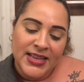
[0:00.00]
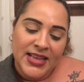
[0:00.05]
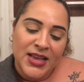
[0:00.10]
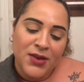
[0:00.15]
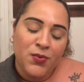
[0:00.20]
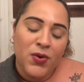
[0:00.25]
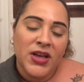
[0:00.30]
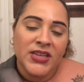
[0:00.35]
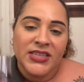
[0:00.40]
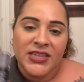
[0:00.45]

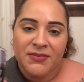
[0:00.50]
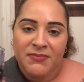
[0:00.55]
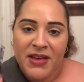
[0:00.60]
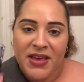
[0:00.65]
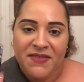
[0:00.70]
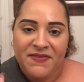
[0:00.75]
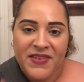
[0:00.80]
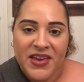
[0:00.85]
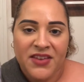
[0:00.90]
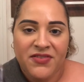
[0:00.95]
wasn't my
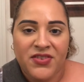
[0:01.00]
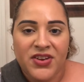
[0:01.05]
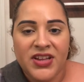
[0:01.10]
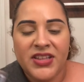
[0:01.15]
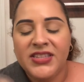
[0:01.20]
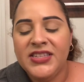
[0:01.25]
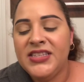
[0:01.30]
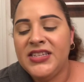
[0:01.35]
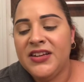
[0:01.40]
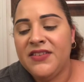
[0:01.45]

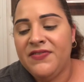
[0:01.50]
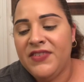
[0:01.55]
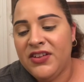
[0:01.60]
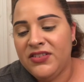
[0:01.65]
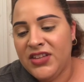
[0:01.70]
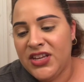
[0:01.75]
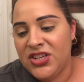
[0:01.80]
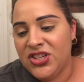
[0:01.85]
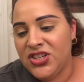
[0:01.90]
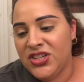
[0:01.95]
favorite stick
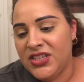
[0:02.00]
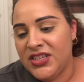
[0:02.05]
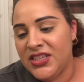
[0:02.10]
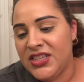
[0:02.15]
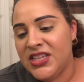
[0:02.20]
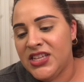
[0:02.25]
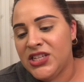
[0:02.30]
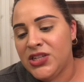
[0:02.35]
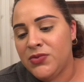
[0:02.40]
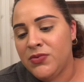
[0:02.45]
foundation.
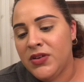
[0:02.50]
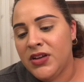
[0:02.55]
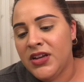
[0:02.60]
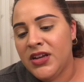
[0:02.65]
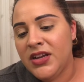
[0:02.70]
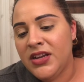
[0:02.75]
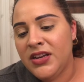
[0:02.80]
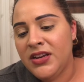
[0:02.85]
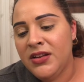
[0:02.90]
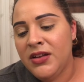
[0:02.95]
This
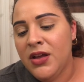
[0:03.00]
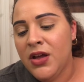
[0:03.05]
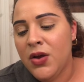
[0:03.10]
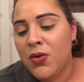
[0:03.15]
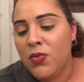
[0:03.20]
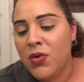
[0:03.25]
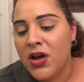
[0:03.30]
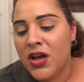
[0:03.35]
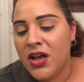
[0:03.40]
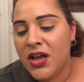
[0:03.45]
one
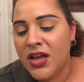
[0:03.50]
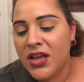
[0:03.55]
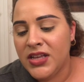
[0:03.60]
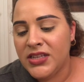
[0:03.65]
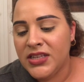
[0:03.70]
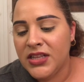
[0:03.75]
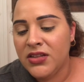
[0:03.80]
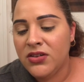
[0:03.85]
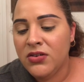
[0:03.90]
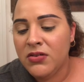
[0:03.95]
was
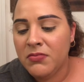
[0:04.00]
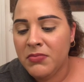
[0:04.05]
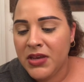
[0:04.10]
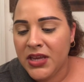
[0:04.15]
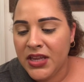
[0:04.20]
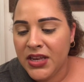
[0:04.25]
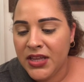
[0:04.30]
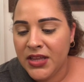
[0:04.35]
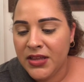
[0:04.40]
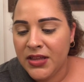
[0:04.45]
a little
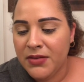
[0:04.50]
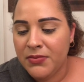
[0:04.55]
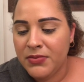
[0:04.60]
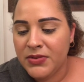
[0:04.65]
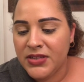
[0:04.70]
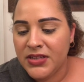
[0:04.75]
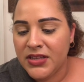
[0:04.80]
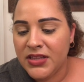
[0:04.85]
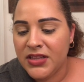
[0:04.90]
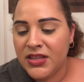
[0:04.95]
meaty. It
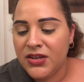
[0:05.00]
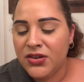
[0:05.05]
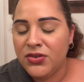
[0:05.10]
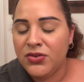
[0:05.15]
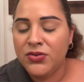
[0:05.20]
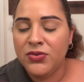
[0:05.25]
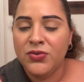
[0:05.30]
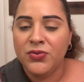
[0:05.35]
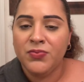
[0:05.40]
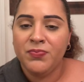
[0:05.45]
was a
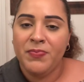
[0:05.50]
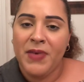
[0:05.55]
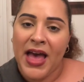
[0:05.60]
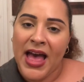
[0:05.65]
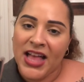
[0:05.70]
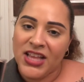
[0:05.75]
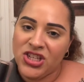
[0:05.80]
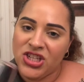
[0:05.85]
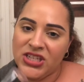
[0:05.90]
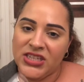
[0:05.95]
little
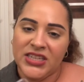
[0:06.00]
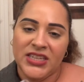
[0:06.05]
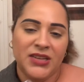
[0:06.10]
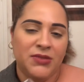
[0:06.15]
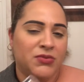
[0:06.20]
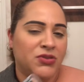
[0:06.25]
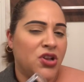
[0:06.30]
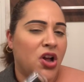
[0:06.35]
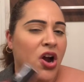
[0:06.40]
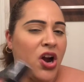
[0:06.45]
patchy. It
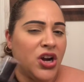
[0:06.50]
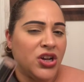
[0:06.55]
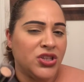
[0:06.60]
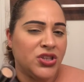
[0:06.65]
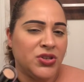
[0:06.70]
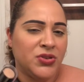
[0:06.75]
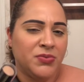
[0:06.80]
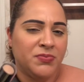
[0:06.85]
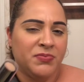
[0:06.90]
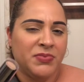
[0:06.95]
was hard
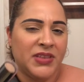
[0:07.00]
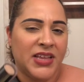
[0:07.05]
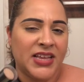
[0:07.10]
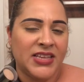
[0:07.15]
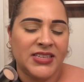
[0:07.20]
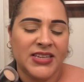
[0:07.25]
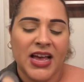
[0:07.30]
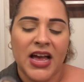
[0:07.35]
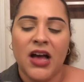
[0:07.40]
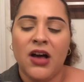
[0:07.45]
to
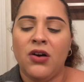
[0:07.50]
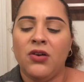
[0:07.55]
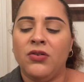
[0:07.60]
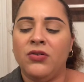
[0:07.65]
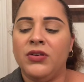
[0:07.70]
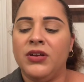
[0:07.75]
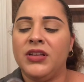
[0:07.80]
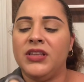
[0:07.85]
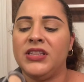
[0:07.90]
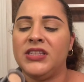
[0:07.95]
blend
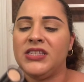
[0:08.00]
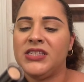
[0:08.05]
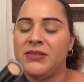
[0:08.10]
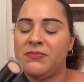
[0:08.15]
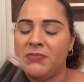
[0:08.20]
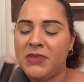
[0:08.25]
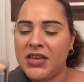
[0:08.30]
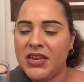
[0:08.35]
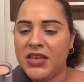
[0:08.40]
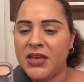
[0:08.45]
out. It's
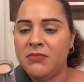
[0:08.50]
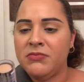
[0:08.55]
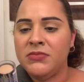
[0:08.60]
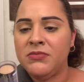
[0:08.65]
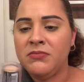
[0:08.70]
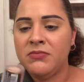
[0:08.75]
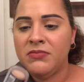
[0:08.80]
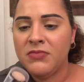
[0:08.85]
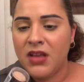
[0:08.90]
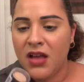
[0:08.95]

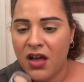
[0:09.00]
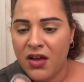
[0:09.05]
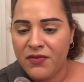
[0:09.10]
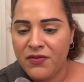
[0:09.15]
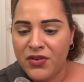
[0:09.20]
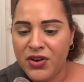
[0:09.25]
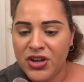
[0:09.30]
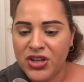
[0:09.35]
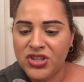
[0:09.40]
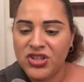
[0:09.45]
medium
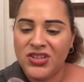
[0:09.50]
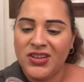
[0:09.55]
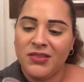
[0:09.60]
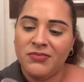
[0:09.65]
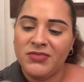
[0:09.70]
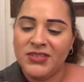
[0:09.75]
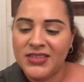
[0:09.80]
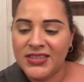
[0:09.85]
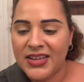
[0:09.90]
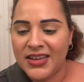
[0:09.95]
coverage, and
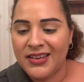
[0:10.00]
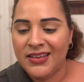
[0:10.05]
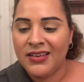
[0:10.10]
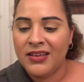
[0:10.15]
I'm just like,